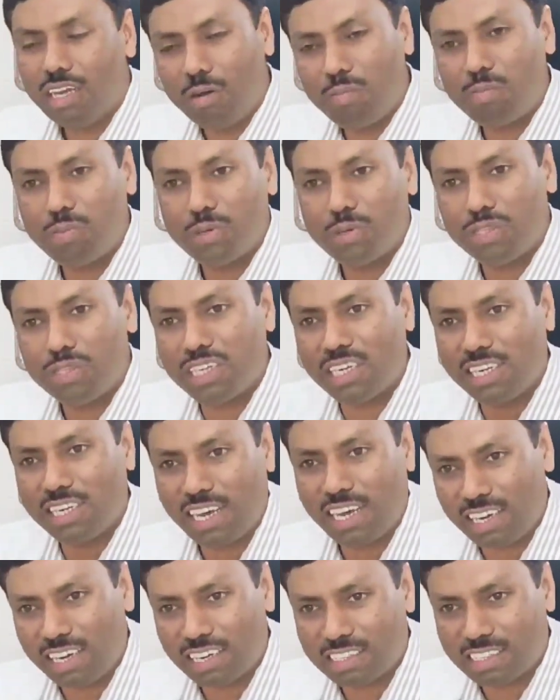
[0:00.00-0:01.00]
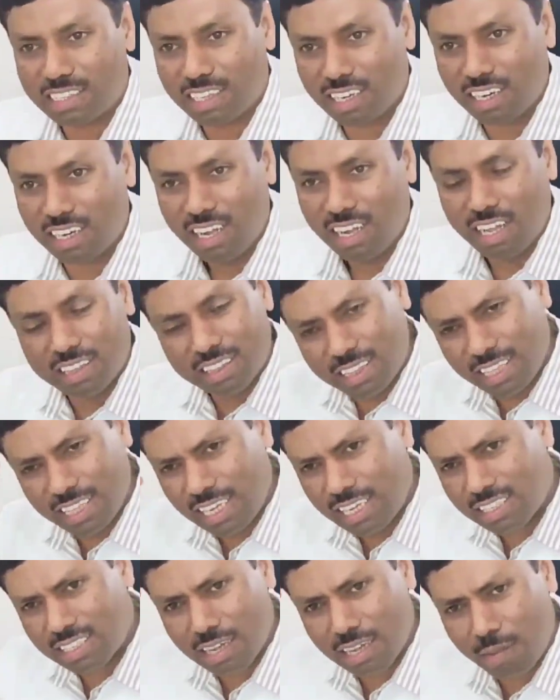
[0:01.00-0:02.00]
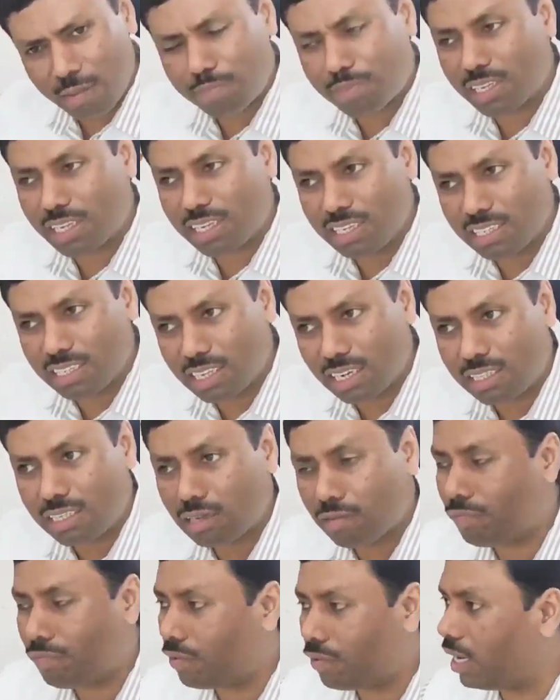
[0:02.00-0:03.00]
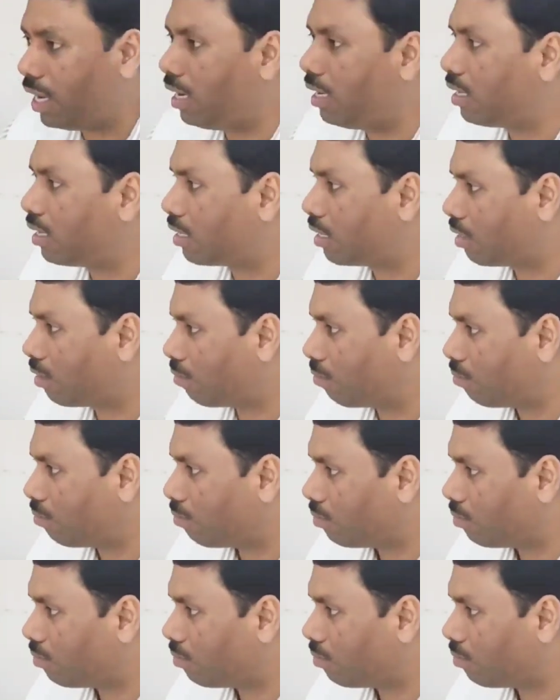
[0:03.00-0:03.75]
in the opposite direction. Think something is the different.